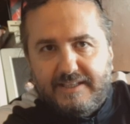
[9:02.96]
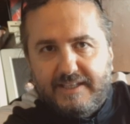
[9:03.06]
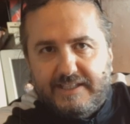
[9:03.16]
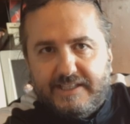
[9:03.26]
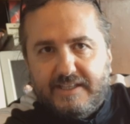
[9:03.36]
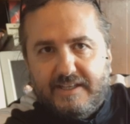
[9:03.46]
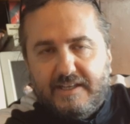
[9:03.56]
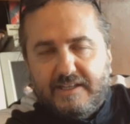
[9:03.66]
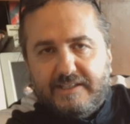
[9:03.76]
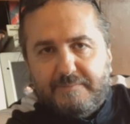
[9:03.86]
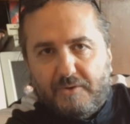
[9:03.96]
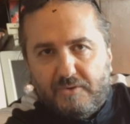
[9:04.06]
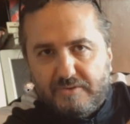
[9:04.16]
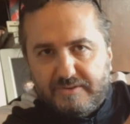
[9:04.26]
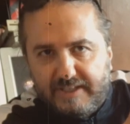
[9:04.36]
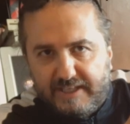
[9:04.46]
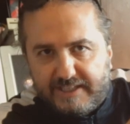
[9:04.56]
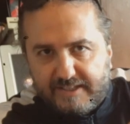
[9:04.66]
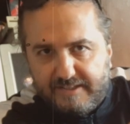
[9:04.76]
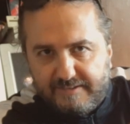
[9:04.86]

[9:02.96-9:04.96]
this small disc.